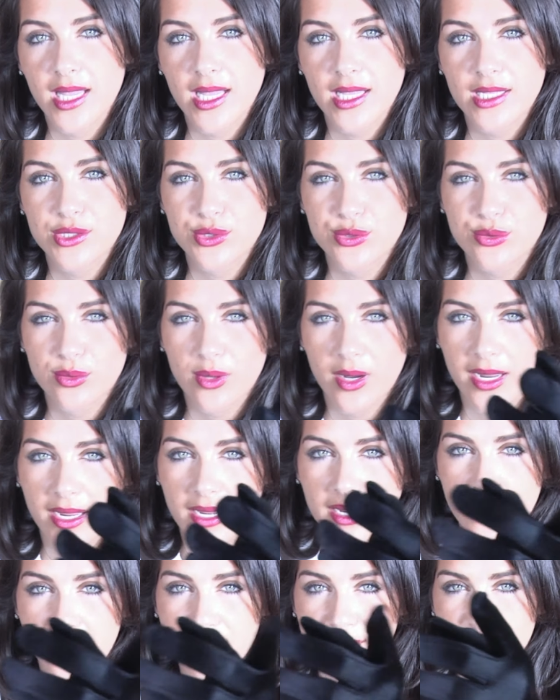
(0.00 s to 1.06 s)
That's
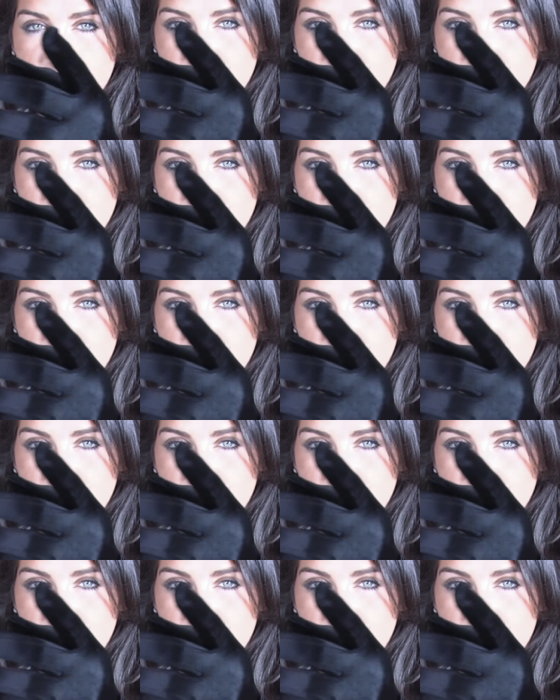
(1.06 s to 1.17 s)
right.